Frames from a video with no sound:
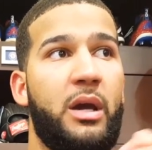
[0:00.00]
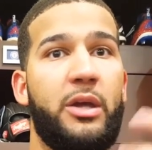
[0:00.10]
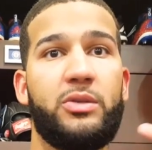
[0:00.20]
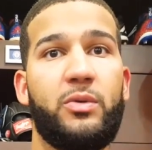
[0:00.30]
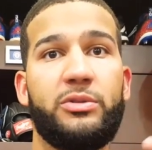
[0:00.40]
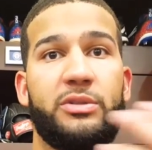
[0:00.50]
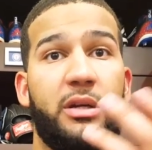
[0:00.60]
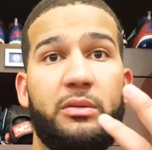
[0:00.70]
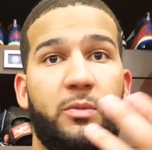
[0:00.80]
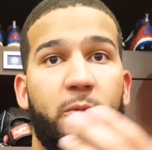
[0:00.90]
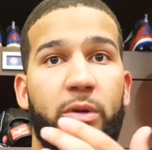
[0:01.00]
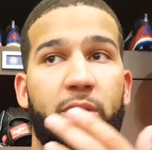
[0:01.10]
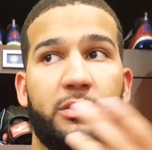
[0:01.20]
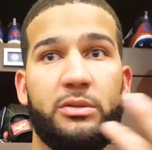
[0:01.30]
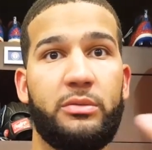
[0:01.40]
just went
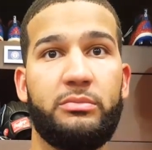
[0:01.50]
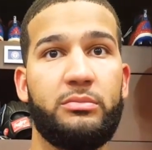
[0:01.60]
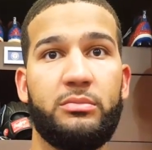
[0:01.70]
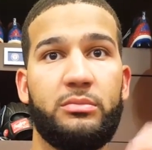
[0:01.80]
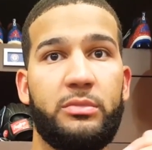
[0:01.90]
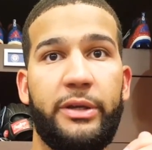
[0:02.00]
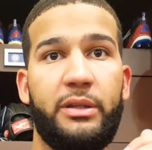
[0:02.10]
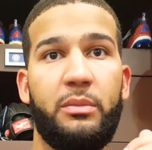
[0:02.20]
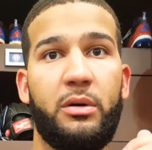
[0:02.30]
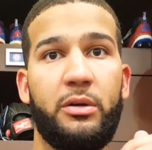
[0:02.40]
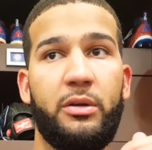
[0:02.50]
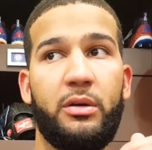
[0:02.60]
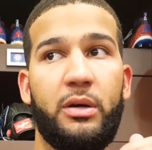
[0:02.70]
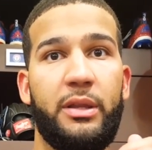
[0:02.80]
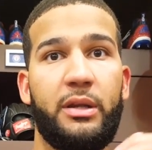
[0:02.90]
there to hit the ball. You
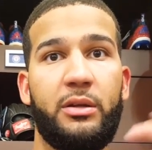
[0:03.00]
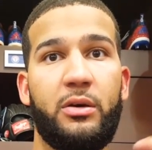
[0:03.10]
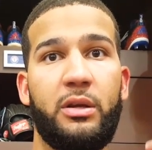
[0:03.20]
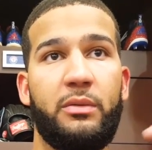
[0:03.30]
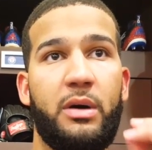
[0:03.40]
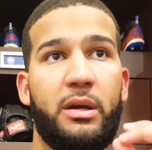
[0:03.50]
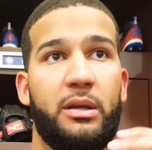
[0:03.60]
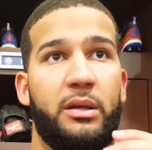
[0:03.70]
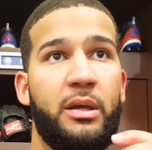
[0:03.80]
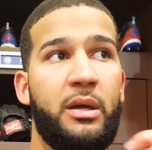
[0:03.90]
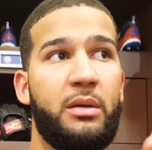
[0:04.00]
know, I didn't know anybody.